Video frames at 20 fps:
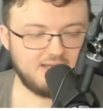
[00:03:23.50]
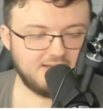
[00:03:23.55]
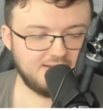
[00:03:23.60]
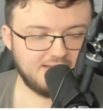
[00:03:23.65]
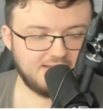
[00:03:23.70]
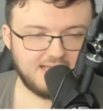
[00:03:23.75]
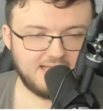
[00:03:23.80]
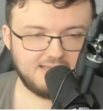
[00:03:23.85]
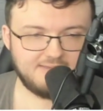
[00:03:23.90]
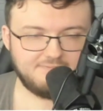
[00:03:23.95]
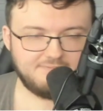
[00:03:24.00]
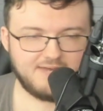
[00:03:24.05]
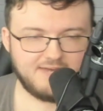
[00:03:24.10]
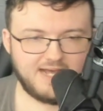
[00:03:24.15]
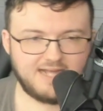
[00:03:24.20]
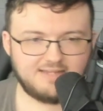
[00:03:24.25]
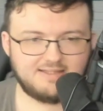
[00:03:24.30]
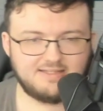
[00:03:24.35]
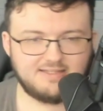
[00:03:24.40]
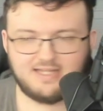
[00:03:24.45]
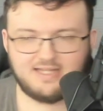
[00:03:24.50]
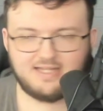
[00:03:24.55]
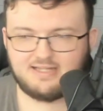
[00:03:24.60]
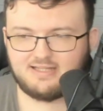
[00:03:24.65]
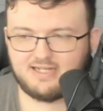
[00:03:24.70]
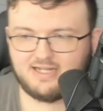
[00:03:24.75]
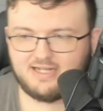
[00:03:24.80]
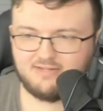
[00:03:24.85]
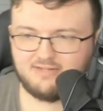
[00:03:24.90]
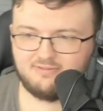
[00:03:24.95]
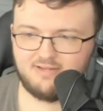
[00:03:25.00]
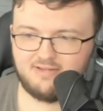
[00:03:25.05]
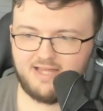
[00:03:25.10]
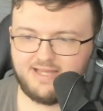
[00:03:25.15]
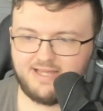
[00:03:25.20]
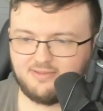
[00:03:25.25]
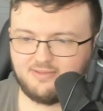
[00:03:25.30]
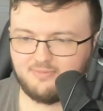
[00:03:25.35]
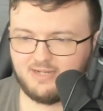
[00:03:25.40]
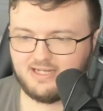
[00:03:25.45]
that the fact that they did it
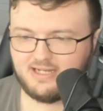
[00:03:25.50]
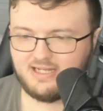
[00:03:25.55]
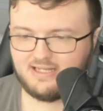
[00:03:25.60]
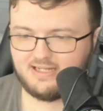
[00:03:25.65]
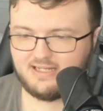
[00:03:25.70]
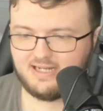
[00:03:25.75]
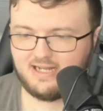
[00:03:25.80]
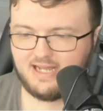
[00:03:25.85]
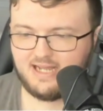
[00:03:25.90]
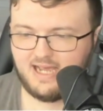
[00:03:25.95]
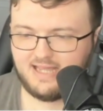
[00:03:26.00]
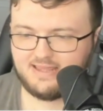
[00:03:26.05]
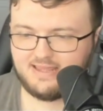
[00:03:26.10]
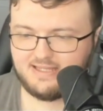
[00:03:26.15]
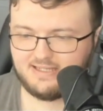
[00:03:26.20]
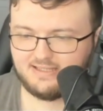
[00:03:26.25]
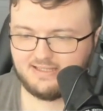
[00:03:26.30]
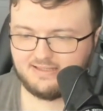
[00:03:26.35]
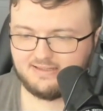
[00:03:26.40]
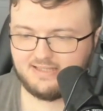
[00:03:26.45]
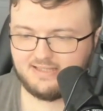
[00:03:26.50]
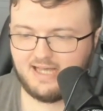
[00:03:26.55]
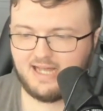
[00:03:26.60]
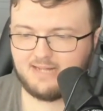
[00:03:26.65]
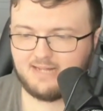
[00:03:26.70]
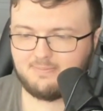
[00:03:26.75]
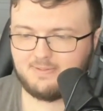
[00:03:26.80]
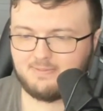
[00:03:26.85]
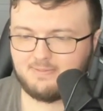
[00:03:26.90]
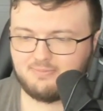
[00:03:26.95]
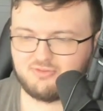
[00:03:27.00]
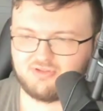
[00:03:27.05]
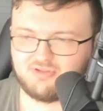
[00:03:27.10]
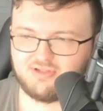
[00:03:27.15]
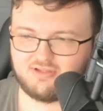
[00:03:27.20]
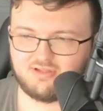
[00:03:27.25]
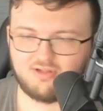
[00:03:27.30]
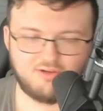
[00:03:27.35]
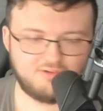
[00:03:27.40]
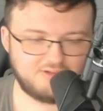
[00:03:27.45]
like the way they did it, I think a lot of people
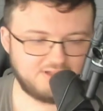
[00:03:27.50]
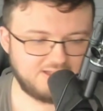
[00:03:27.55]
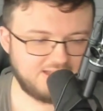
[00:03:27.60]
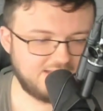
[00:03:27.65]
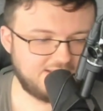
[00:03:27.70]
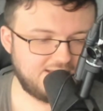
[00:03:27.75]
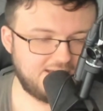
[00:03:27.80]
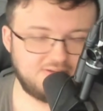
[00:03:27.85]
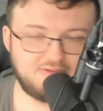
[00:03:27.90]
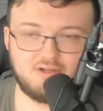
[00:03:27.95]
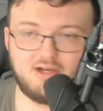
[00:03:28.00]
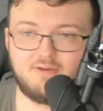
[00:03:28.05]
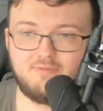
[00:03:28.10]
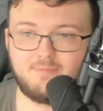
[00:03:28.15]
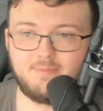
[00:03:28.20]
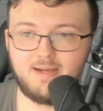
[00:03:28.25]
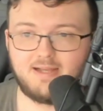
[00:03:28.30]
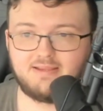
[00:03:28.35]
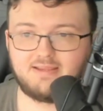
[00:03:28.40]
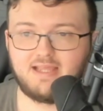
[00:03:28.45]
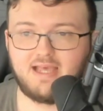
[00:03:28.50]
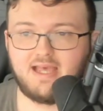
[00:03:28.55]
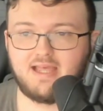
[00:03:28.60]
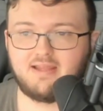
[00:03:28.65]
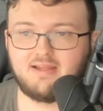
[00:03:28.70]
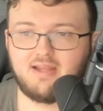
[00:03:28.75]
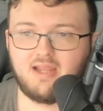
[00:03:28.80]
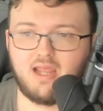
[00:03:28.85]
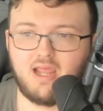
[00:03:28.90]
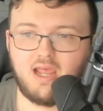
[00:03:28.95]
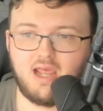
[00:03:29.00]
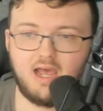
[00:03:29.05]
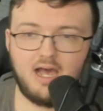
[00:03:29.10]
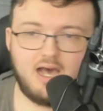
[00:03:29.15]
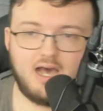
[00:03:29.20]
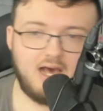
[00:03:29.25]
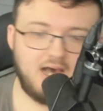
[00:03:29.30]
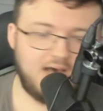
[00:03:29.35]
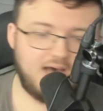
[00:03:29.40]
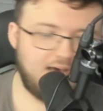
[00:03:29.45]
just are going to get ticked off about that.
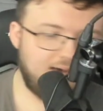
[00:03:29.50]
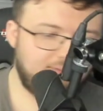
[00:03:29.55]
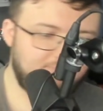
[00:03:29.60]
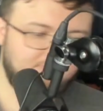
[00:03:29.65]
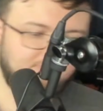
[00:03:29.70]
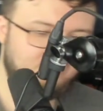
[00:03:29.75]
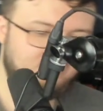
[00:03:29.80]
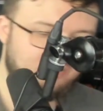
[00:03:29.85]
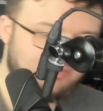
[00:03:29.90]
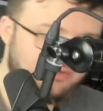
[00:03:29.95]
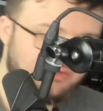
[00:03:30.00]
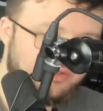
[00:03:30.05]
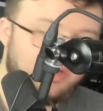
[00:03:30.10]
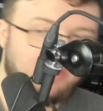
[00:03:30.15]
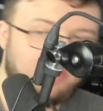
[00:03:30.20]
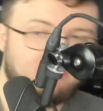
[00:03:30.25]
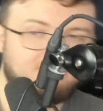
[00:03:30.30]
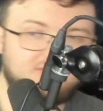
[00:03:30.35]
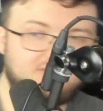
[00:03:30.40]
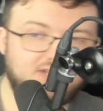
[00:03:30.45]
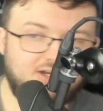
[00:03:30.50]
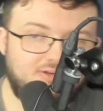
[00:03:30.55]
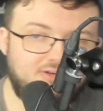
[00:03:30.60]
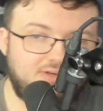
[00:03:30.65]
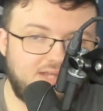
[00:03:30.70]
You know, so